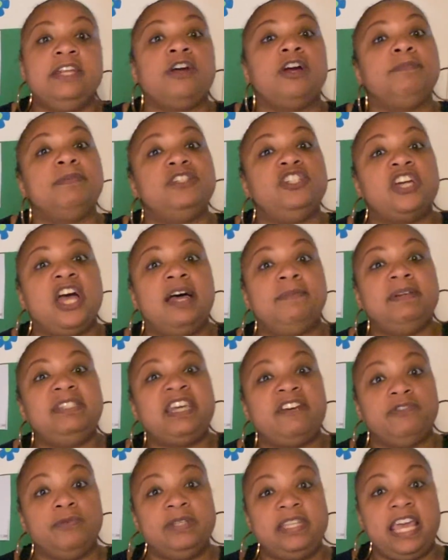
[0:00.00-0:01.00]
our pajamas
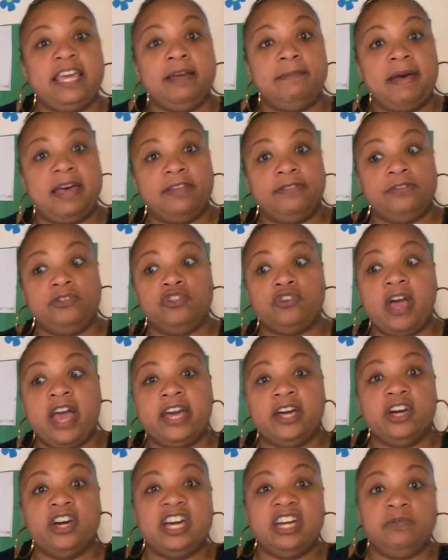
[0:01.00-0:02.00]
after we take them out of the
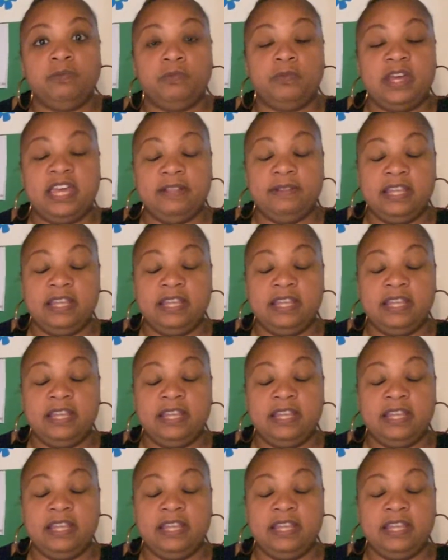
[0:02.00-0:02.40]
dryer and